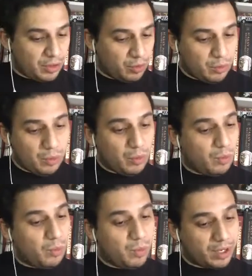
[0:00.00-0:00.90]

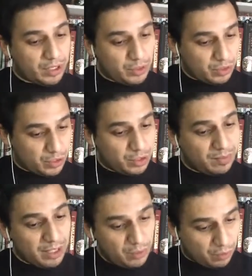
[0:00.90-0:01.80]
what you should
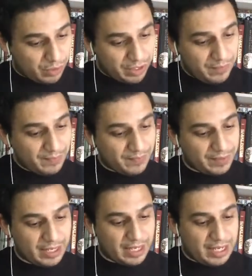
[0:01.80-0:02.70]
be doing.
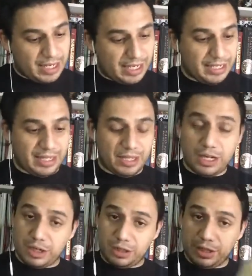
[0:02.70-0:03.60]
I did it
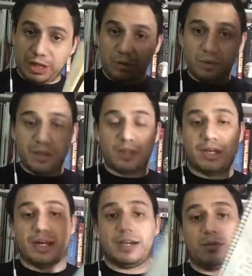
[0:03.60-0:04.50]
earlier with
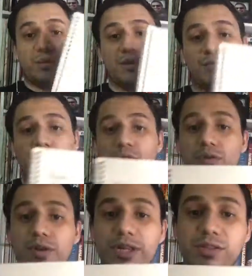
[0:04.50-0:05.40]
uh, with fourth
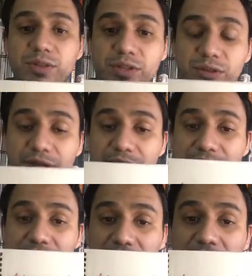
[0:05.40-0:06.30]
grade. So as you can
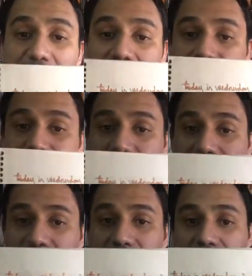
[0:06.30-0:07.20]
see,
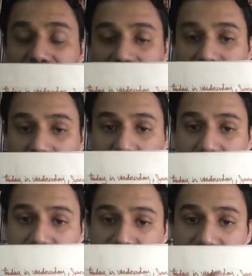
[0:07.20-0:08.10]
date in
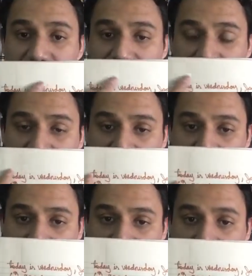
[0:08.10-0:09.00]
cursive,
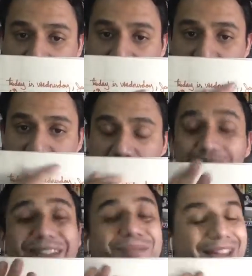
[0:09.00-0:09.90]
everything in cursive,
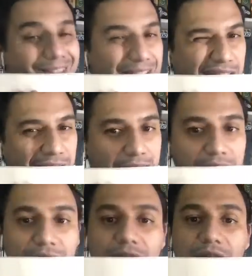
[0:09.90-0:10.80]
very clear,